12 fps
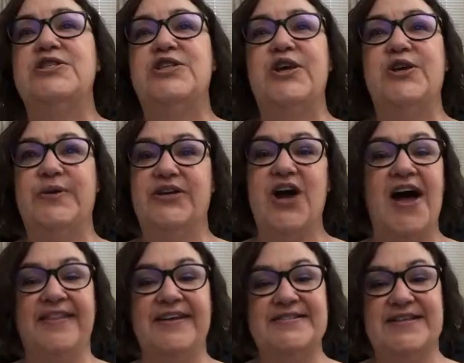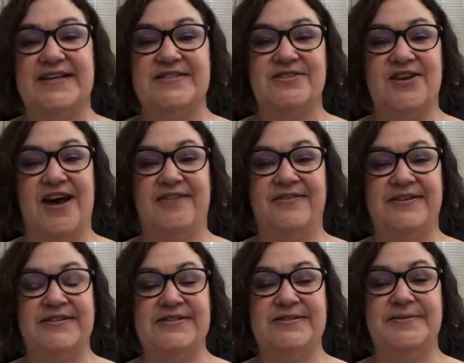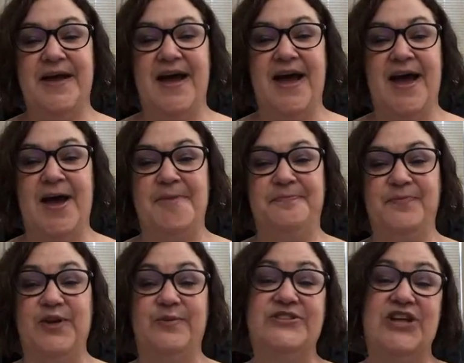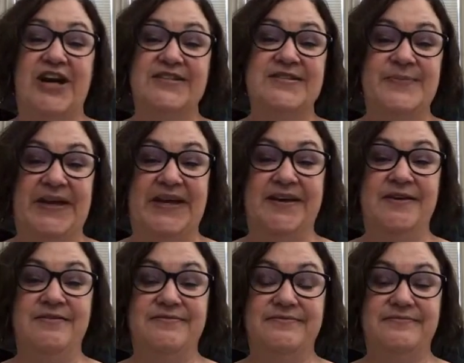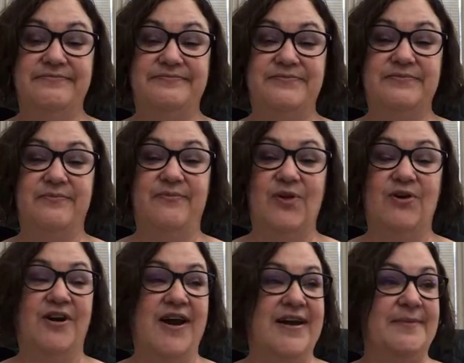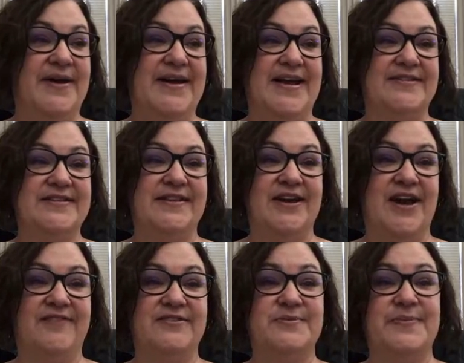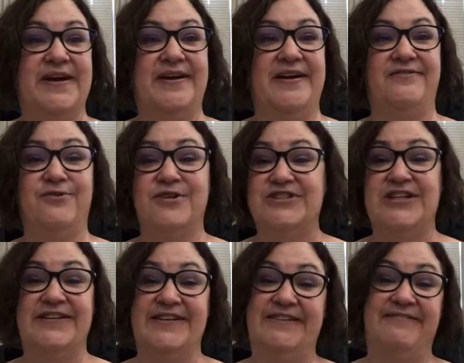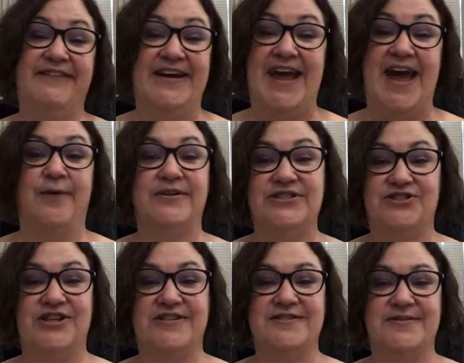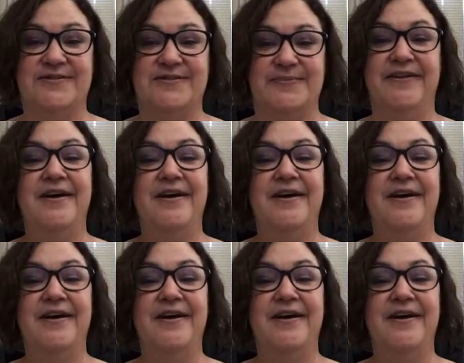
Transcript: So you would call the assessor's office. Um, you would talk to me or anybody else in the office, but unfortunately, right now it's just me.